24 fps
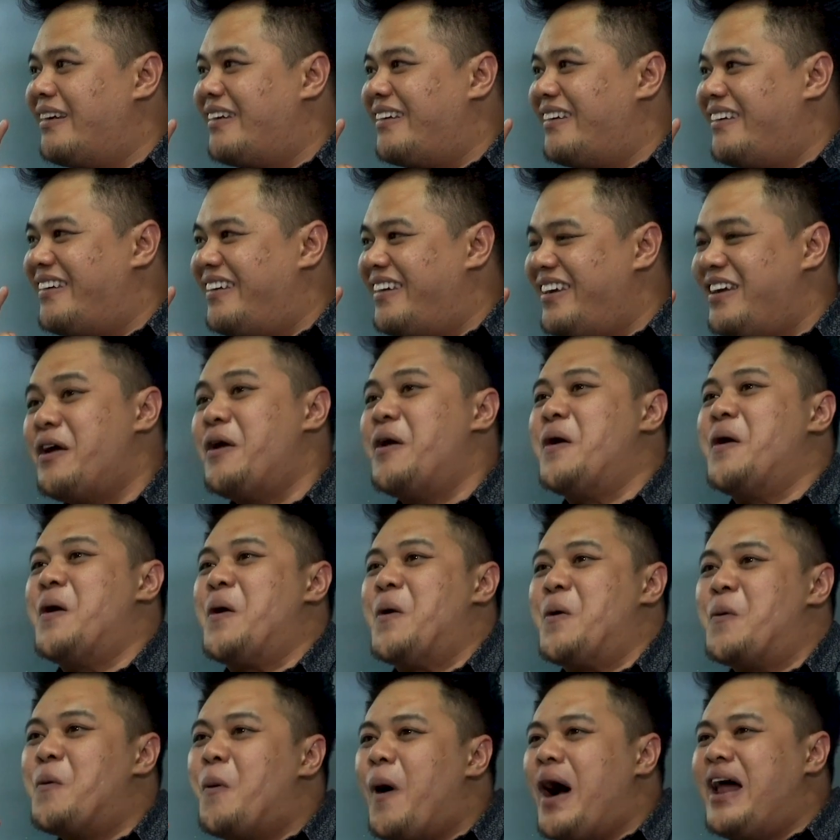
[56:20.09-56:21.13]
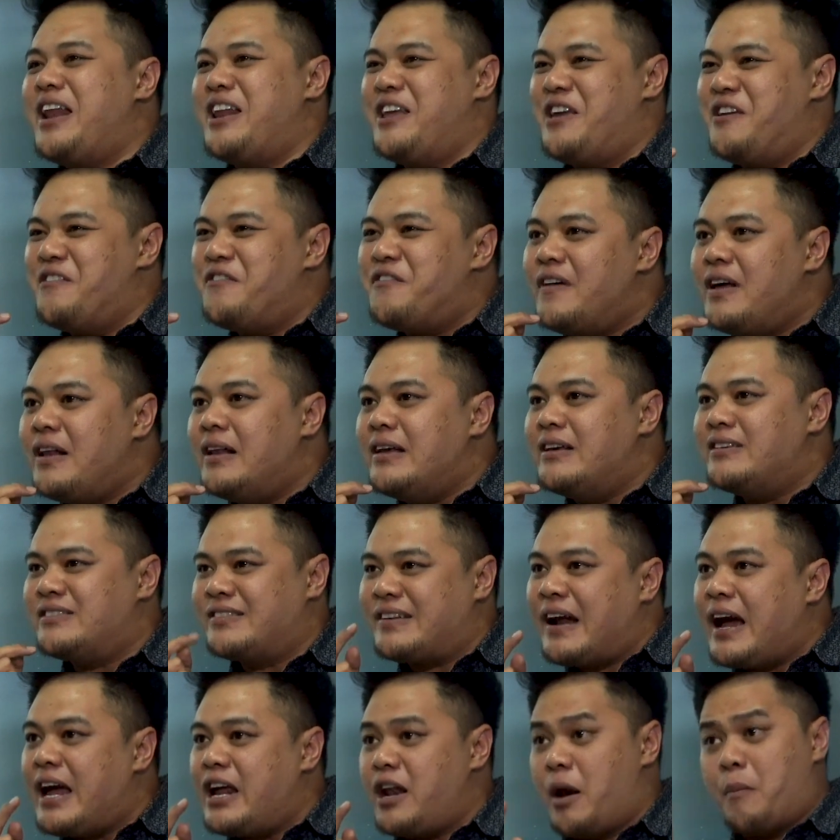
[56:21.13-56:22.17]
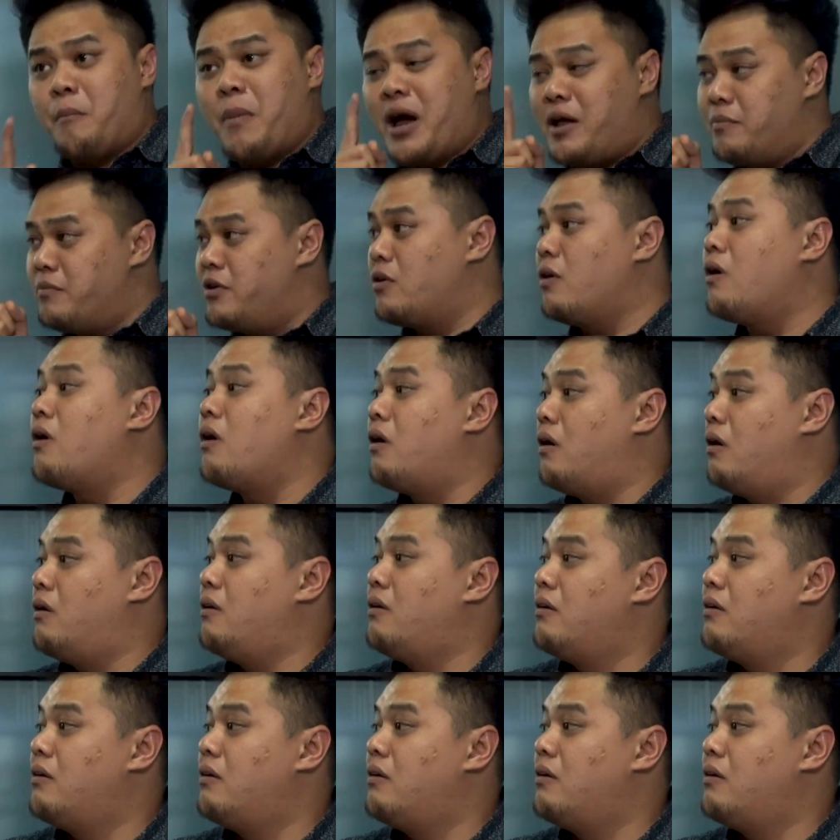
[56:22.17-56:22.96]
Okay? What he feels is right might be wrong.